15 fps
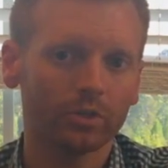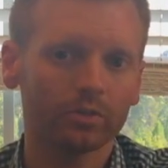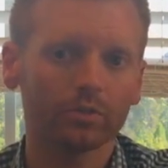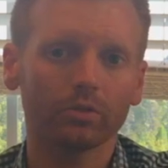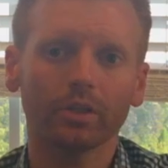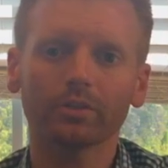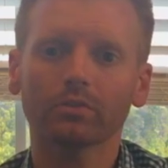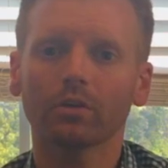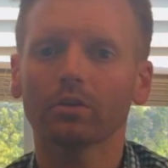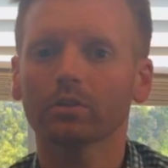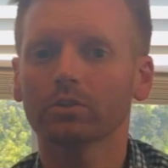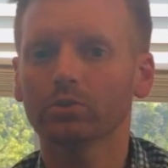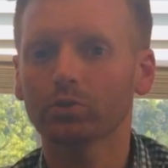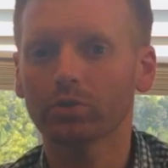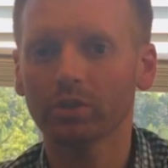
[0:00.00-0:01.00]
So that's going to
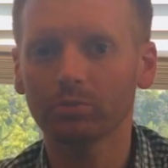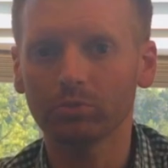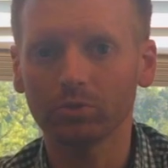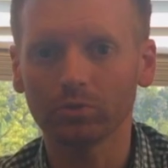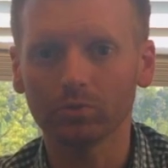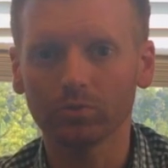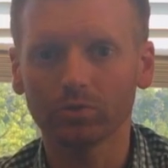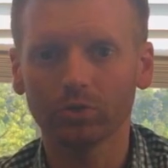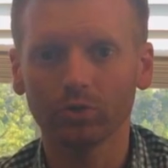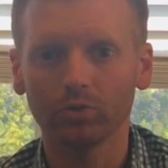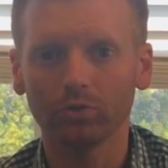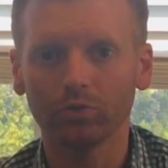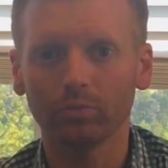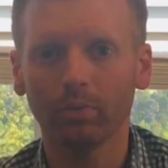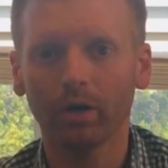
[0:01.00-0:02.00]
contribute
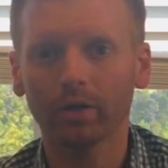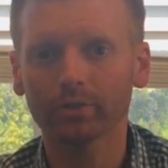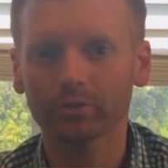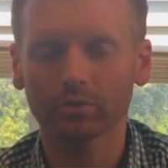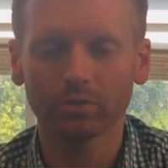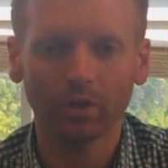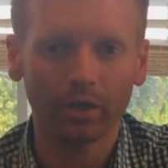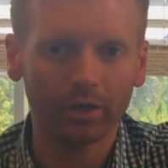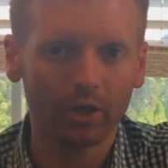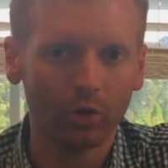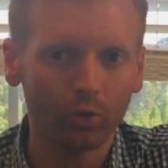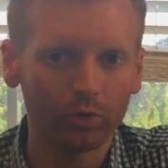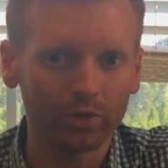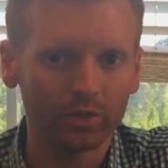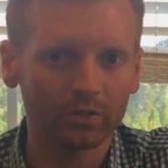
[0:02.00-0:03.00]
to the Boxster not
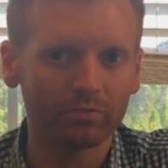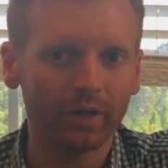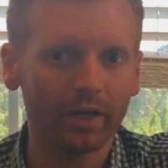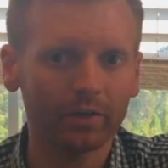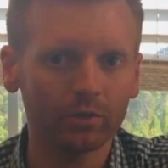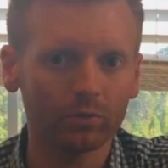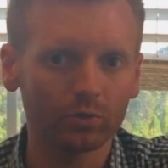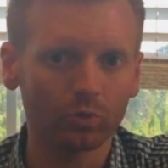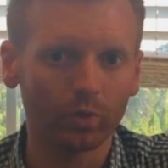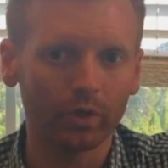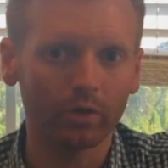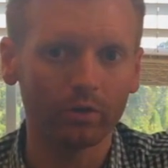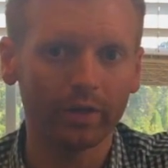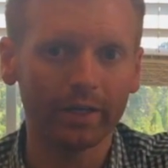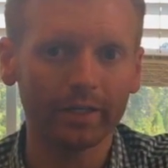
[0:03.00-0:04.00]
holding its value as
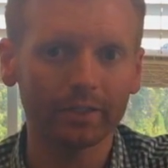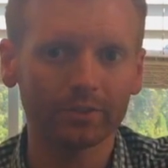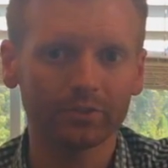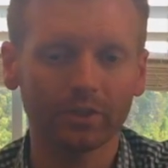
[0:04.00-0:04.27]
well as,